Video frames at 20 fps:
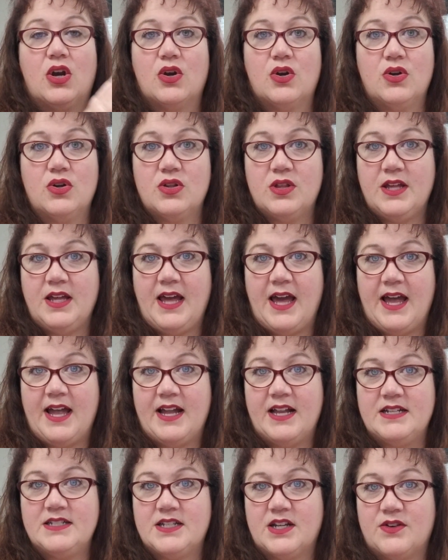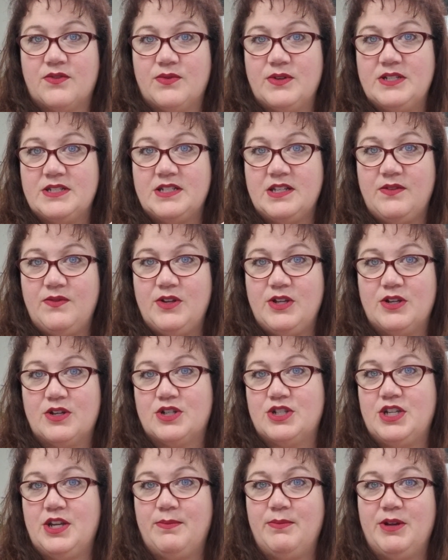early end of receiving your
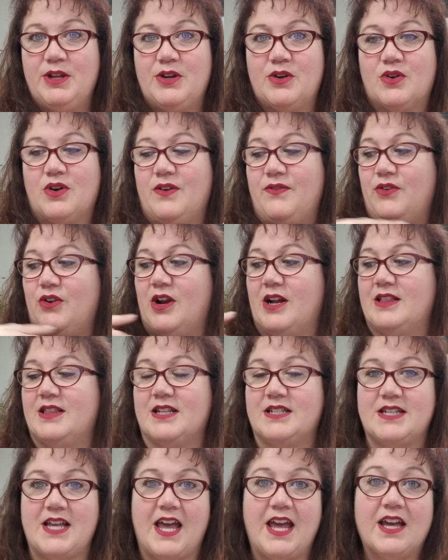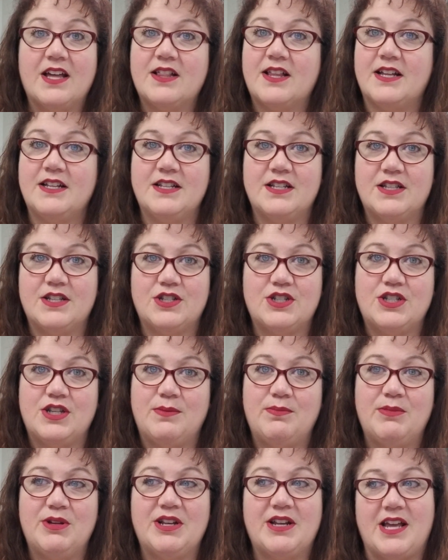shipment or if you're at the tail end of the
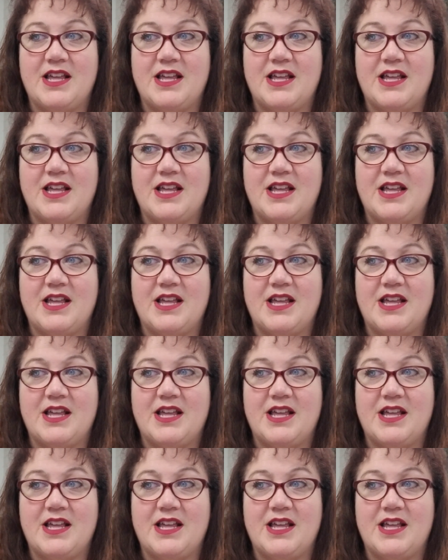shipment.